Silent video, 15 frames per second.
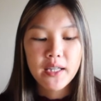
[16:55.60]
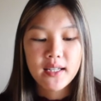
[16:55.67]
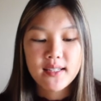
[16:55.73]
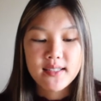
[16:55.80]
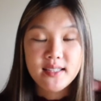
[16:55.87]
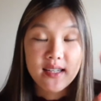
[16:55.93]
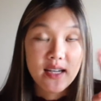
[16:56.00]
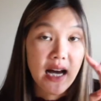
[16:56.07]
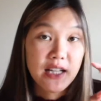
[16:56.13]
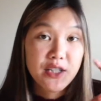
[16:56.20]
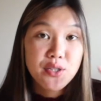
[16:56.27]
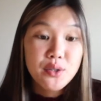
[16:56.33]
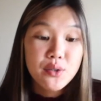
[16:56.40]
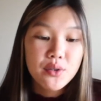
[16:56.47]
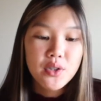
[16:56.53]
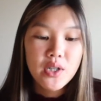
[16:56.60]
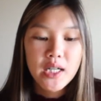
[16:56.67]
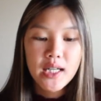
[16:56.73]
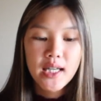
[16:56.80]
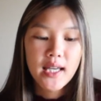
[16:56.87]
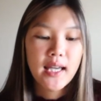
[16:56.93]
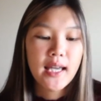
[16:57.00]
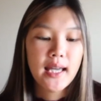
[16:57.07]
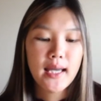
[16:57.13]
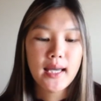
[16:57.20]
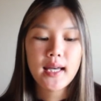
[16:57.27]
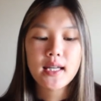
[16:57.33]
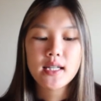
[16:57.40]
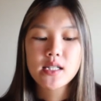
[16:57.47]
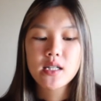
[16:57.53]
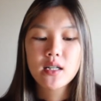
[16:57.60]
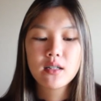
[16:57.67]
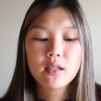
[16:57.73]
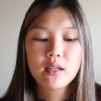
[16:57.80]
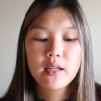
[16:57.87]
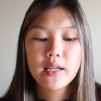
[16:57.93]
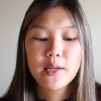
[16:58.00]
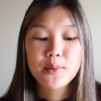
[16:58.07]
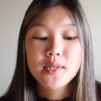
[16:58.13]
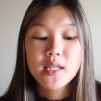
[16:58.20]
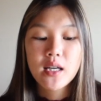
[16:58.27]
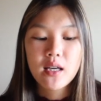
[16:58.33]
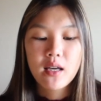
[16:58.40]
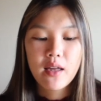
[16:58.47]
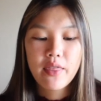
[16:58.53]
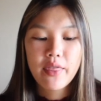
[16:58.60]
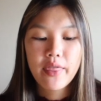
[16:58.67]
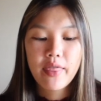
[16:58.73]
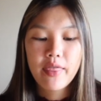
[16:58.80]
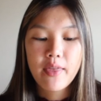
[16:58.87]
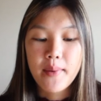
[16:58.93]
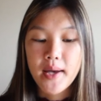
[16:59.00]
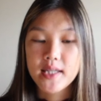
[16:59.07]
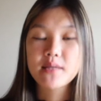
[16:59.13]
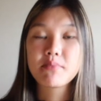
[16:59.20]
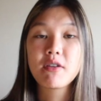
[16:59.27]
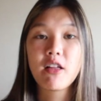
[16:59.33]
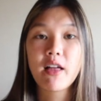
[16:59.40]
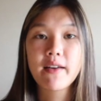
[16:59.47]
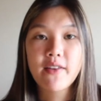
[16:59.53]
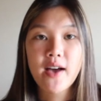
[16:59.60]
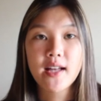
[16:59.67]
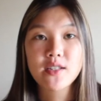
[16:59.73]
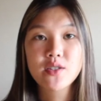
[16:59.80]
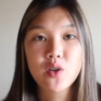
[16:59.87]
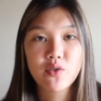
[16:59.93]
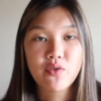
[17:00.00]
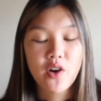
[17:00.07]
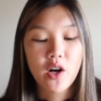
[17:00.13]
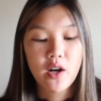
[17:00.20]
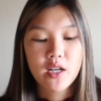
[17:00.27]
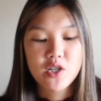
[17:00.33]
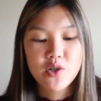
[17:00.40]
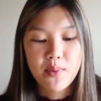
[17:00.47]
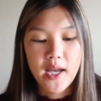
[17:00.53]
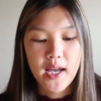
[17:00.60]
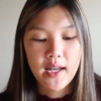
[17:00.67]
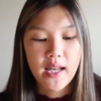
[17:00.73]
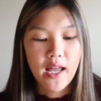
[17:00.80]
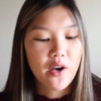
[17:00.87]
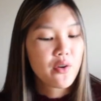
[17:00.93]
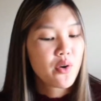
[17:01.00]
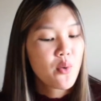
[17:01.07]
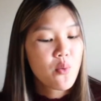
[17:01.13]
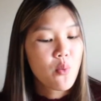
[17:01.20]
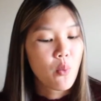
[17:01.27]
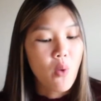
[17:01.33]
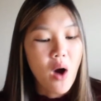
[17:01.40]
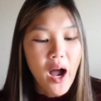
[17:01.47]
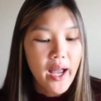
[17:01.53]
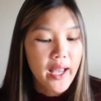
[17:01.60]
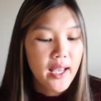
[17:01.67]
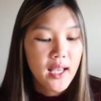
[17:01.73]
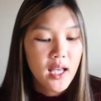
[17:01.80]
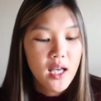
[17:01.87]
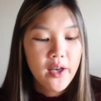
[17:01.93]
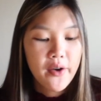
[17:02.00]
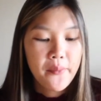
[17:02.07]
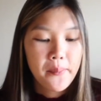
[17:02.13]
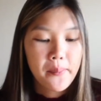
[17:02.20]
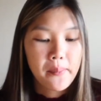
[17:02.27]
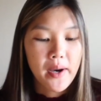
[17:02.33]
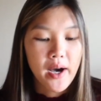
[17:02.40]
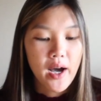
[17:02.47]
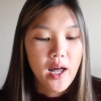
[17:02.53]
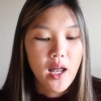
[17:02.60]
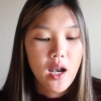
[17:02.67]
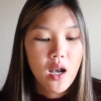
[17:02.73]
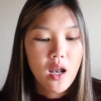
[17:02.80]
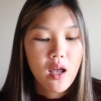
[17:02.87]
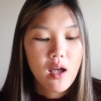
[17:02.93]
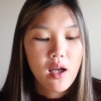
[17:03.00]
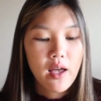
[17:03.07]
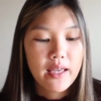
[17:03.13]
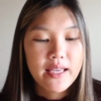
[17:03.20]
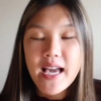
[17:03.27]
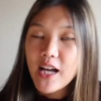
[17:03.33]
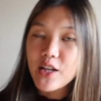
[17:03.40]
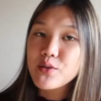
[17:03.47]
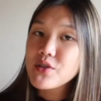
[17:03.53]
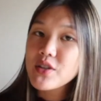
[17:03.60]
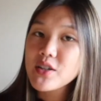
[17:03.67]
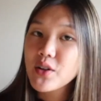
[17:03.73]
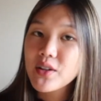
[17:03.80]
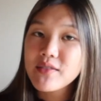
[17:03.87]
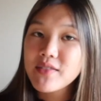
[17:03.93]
is nasu, and it was like the best meal I've had so far in Japan. I don't know why, but yeah, I usually don't even